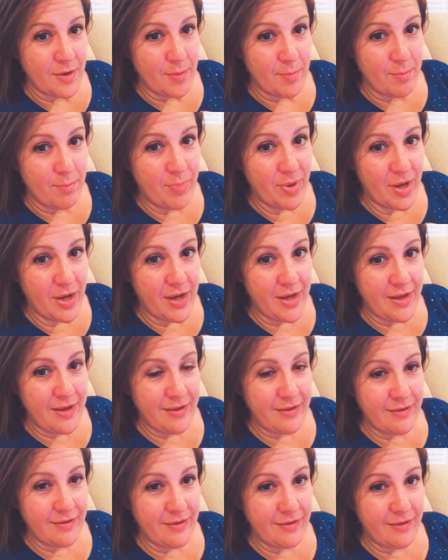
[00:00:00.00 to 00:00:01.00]
But
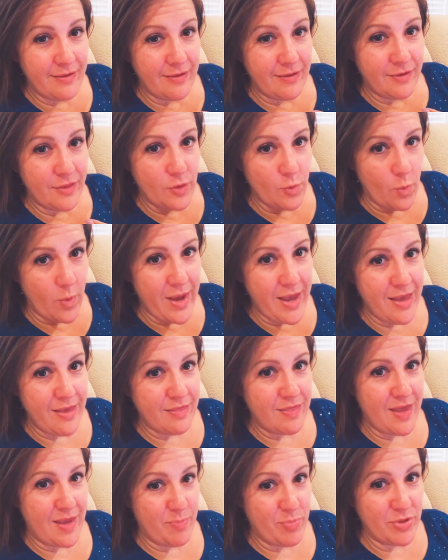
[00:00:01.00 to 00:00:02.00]
the way
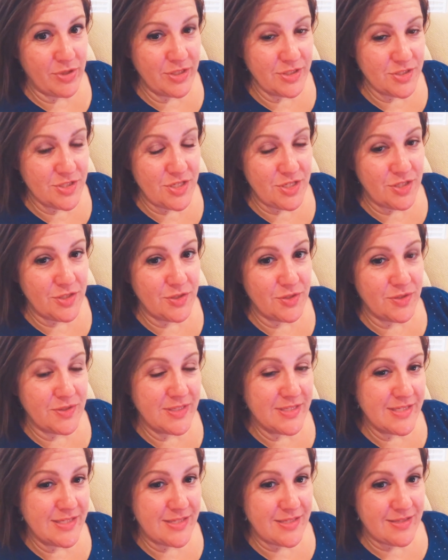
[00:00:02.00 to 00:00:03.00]
they put it to you
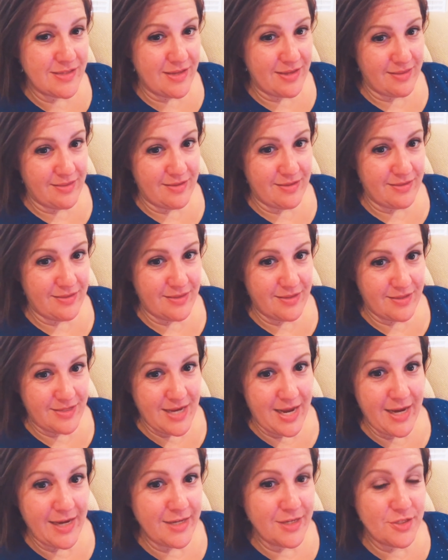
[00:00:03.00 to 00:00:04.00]
is, and the
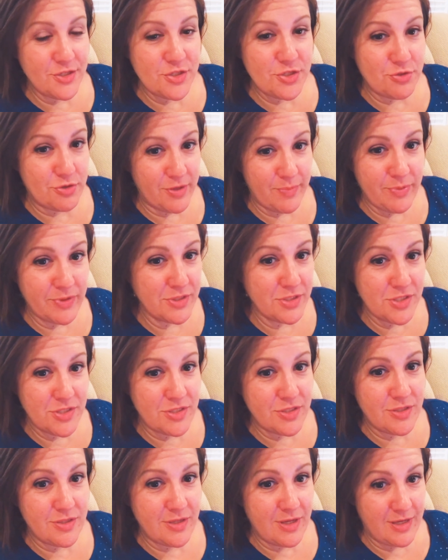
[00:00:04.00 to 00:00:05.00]
diet industry puts
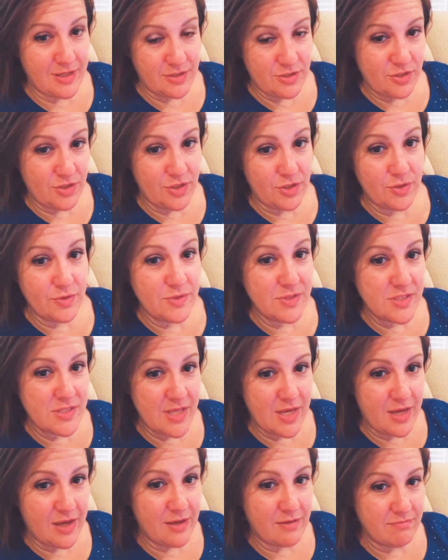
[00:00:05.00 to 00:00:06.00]
it to you, is
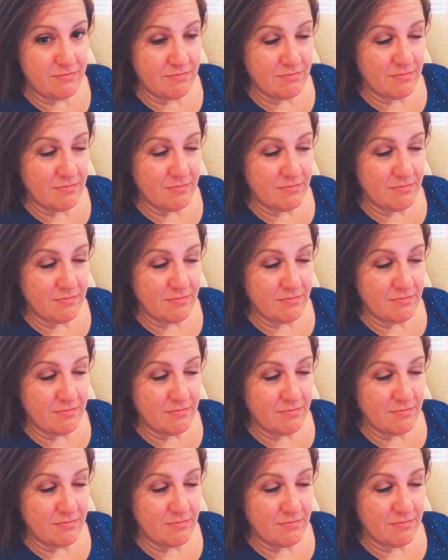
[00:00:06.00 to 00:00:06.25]
that